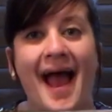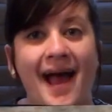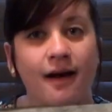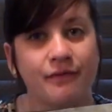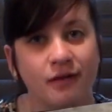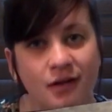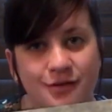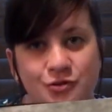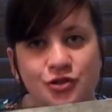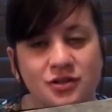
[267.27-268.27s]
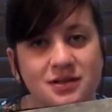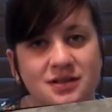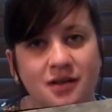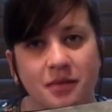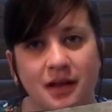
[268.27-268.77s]
1/2 inch
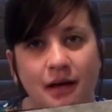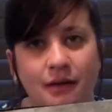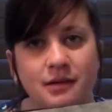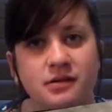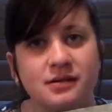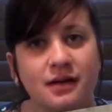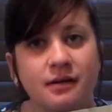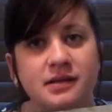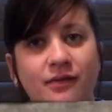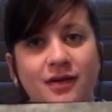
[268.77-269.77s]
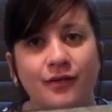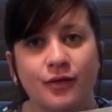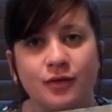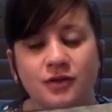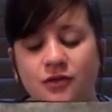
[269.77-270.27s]
seam allowance that I was having
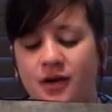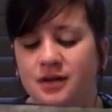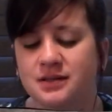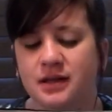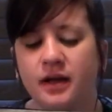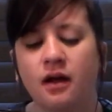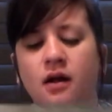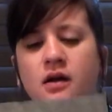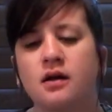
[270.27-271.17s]
difficulty trying to say.